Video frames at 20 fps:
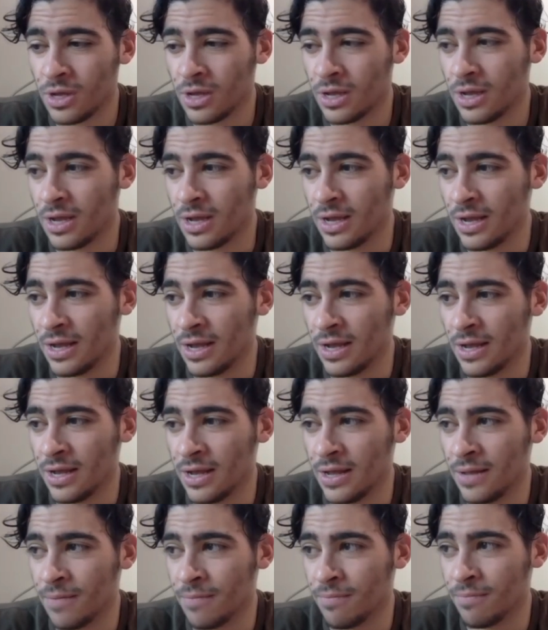
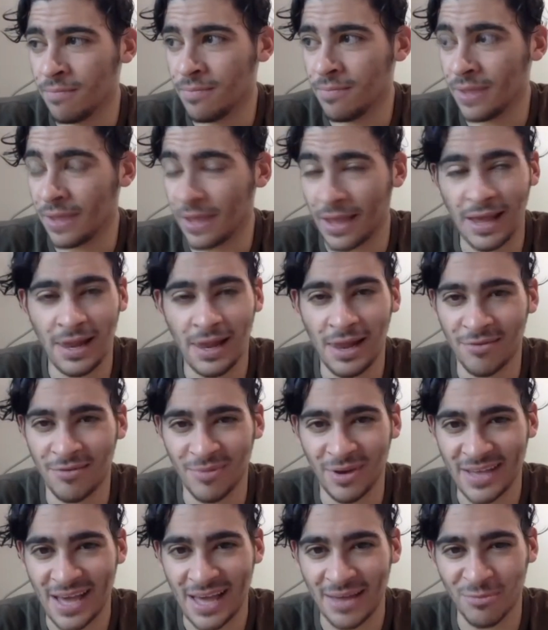um, like I love
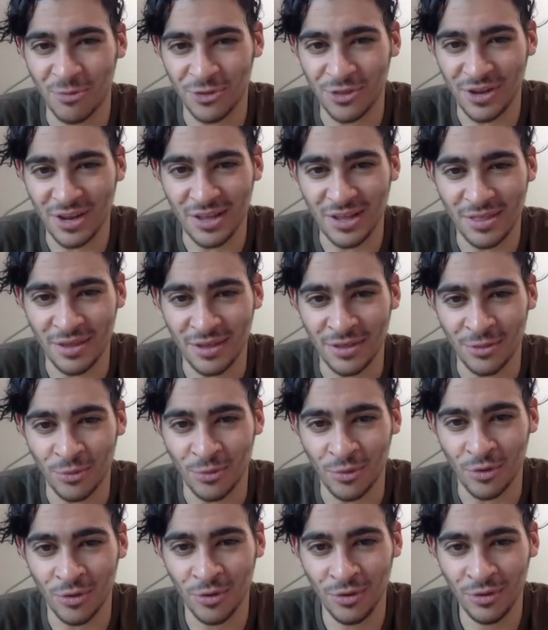my dad more than anything in the
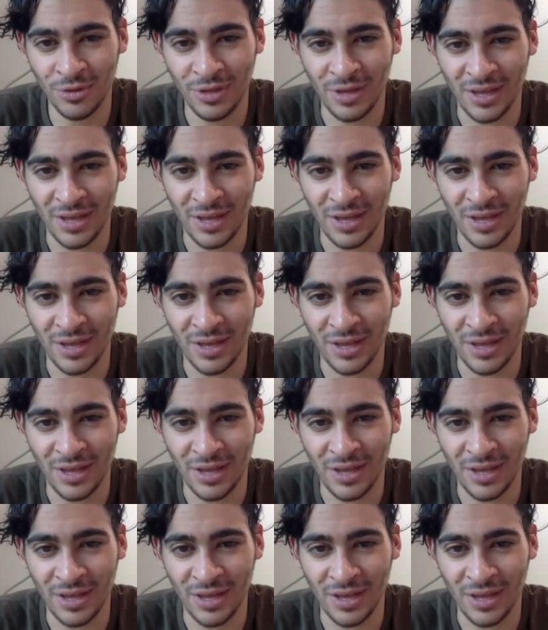world,